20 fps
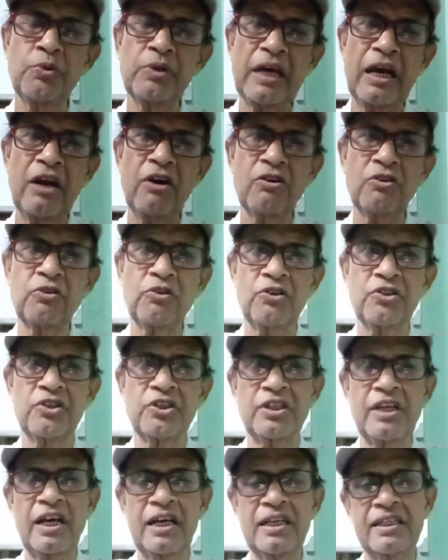cannot
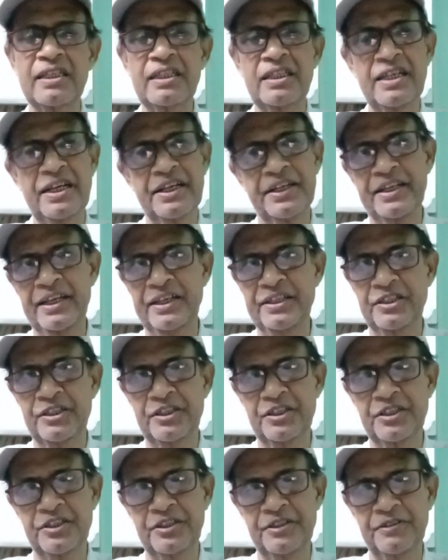construct a
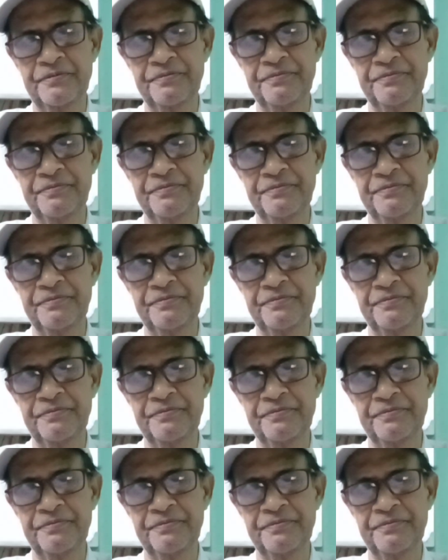sentence.